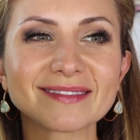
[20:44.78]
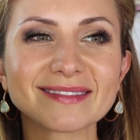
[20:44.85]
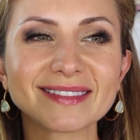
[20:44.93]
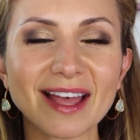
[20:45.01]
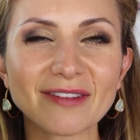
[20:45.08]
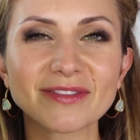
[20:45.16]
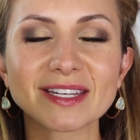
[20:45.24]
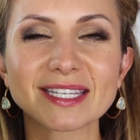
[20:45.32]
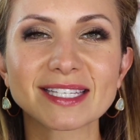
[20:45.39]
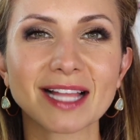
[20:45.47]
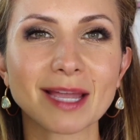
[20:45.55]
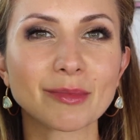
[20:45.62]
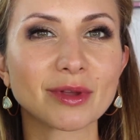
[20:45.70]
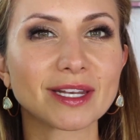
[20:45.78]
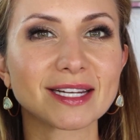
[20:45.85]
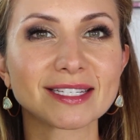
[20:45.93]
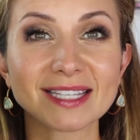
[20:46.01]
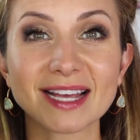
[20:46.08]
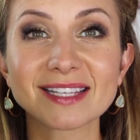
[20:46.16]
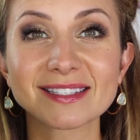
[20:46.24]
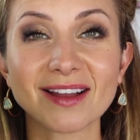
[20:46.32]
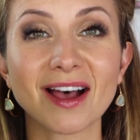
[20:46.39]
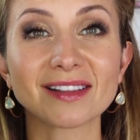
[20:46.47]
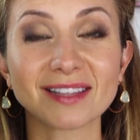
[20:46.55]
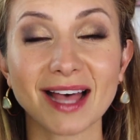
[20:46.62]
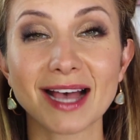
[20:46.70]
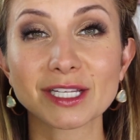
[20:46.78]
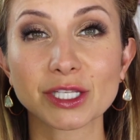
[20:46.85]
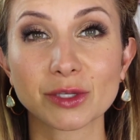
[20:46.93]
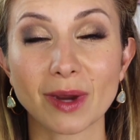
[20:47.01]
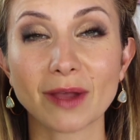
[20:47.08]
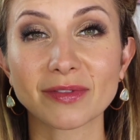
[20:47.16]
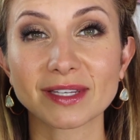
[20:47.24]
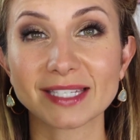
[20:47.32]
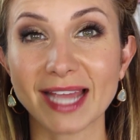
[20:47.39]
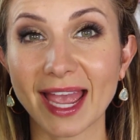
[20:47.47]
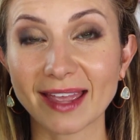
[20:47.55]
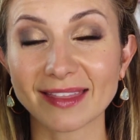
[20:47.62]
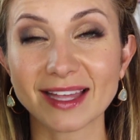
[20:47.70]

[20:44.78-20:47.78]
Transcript: left the disclaimer that it does not last throughout the day.